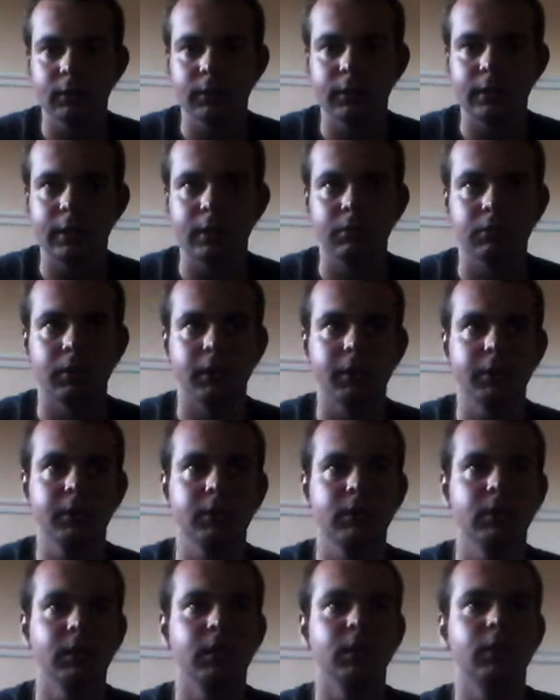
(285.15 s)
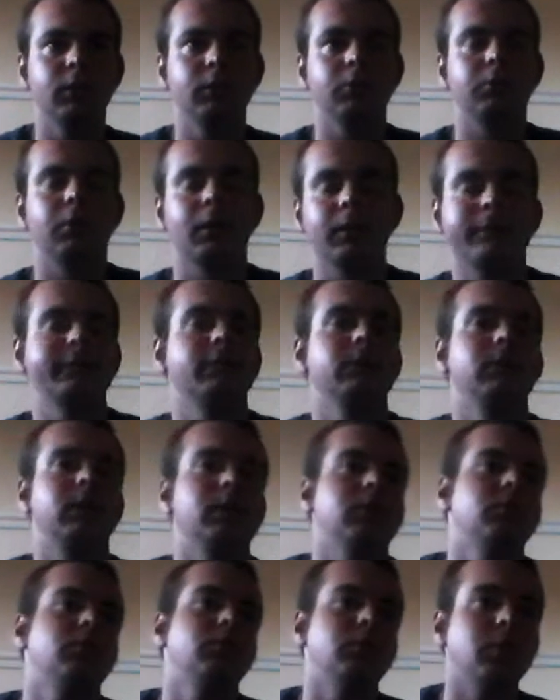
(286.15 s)
that way, do I have the
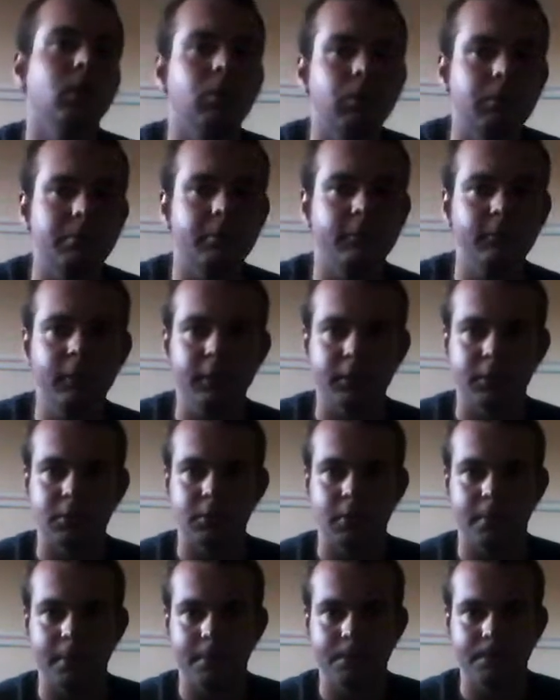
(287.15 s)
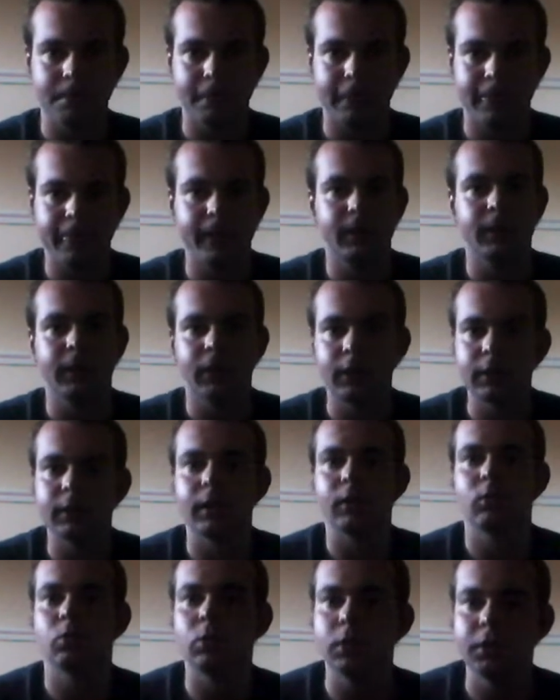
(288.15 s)
rights to go with a friend? And
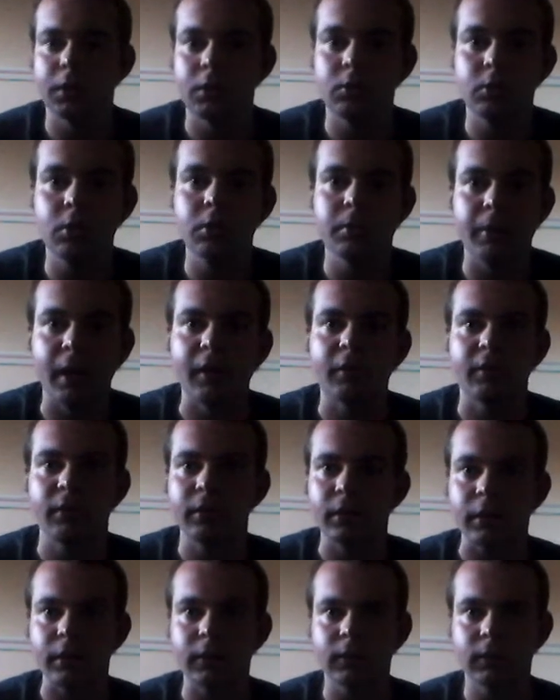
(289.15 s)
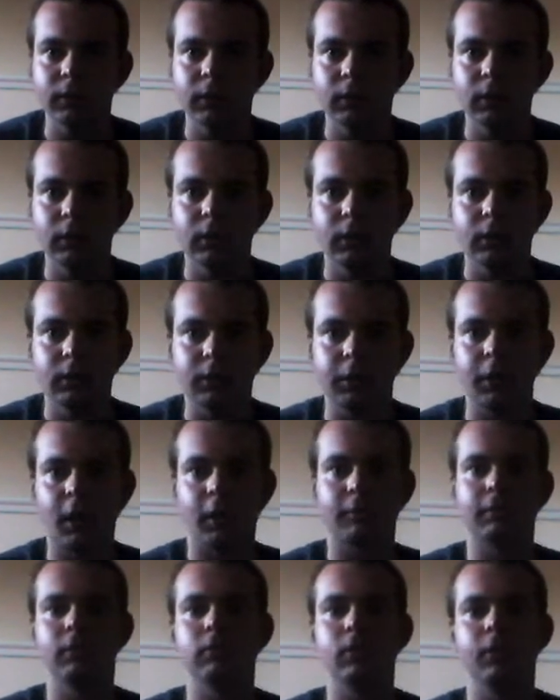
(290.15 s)
that's what you do basically. You
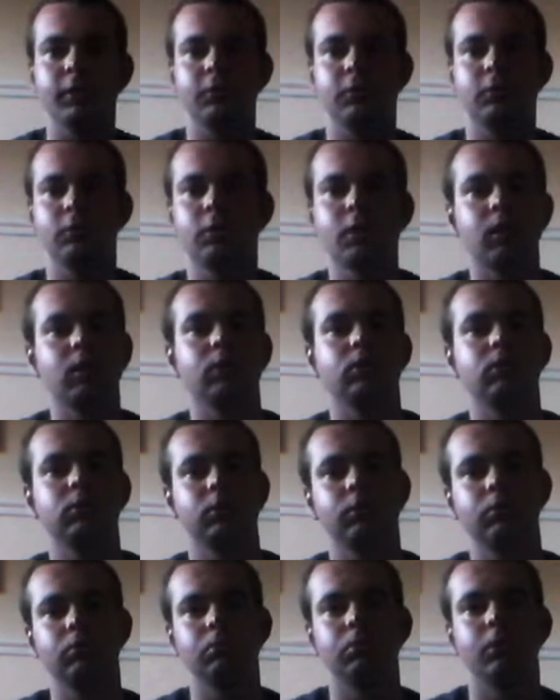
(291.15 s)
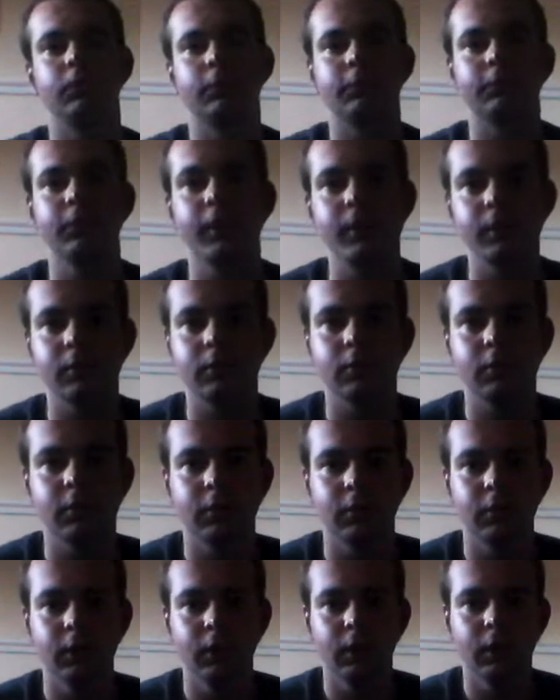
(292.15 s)
have the rights to go with a friend
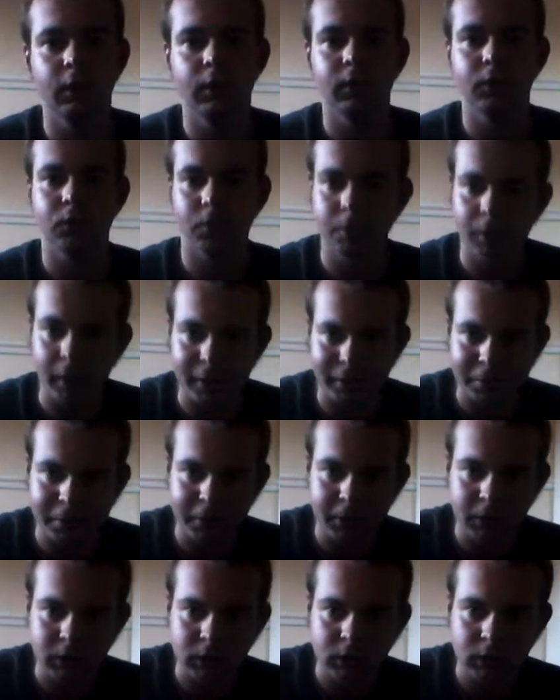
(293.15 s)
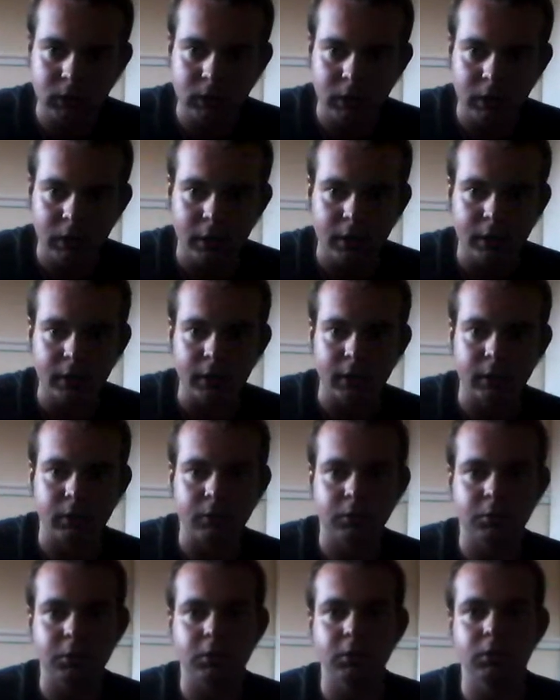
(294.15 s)
to Blackpool
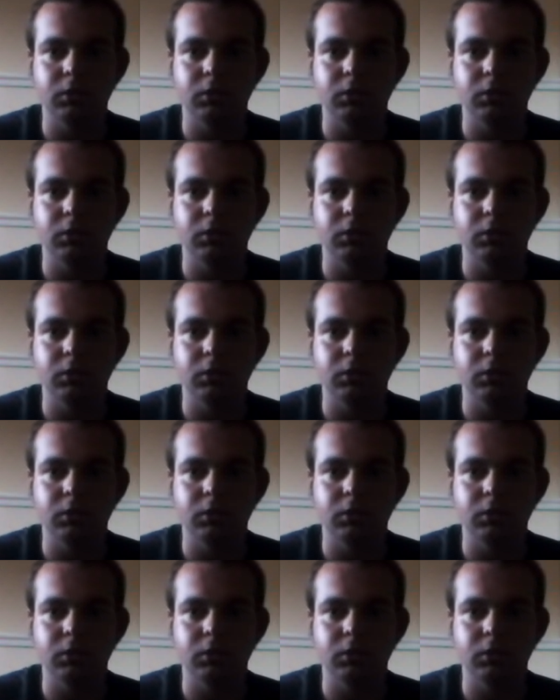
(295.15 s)
and